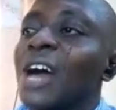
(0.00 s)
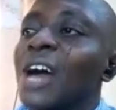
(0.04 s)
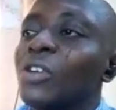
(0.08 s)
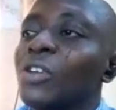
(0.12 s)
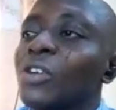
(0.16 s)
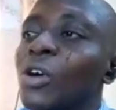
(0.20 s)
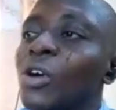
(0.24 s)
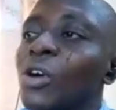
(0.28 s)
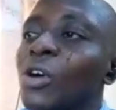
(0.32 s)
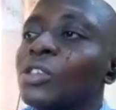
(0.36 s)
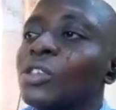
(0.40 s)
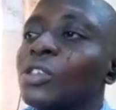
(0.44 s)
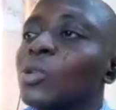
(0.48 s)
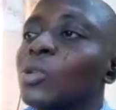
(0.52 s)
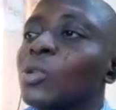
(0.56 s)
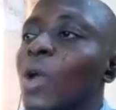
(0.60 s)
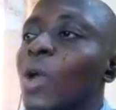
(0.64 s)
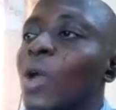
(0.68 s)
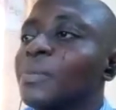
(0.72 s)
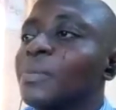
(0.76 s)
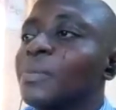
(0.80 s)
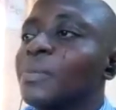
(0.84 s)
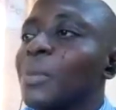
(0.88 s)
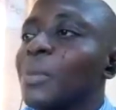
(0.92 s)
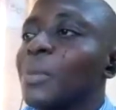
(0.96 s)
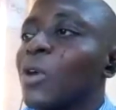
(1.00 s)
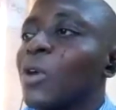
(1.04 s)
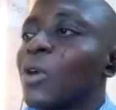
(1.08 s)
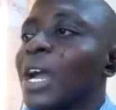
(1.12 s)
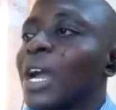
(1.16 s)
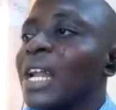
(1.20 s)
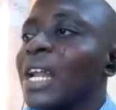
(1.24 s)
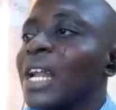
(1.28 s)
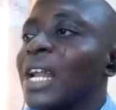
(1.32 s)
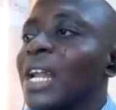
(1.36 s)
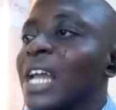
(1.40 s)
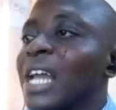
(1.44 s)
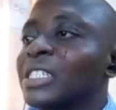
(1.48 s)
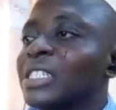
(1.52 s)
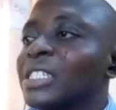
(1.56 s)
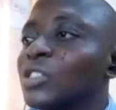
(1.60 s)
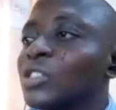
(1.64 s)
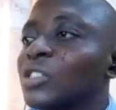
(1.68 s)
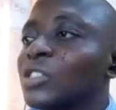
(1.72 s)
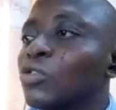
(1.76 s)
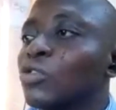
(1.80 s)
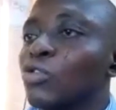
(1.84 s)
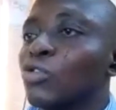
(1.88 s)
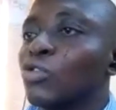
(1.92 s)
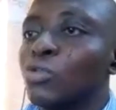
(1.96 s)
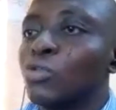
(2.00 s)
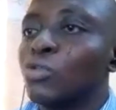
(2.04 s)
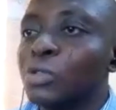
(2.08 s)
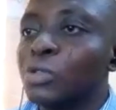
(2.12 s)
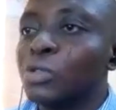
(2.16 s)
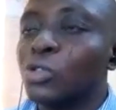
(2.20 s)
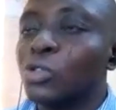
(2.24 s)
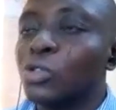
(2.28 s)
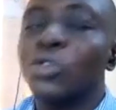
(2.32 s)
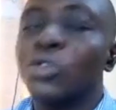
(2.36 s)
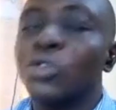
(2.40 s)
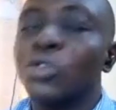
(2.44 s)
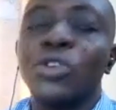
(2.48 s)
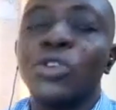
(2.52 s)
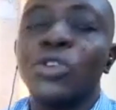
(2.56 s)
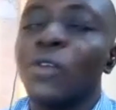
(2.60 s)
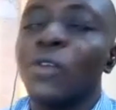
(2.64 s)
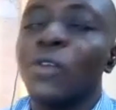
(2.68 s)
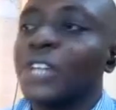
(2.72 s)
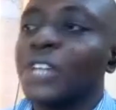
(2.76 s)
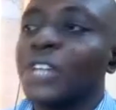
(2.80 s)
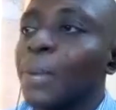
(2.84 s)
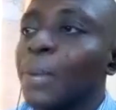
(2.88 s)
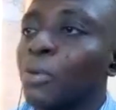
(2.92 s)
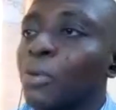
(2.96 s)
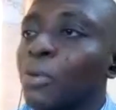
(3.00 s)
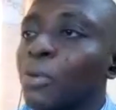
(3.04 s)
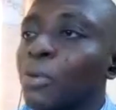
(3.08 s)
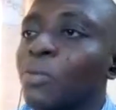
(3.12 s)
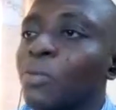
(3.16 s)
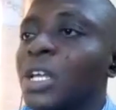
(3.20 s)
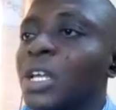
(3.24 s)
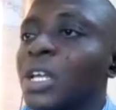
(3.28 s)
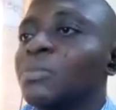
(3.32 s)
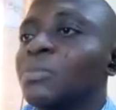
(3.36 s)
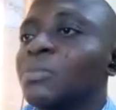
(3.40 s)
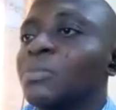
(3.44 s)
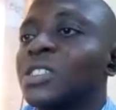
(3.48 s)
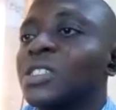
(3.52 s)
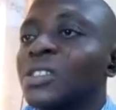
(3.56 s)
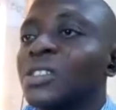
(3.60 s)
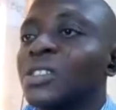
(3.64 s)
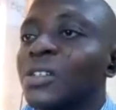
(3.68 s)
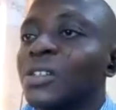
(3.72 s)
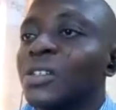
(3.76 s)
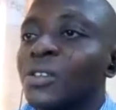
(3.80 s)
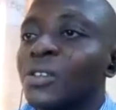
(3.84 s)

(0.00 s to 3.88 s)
and also help them organize groups to solve their problems.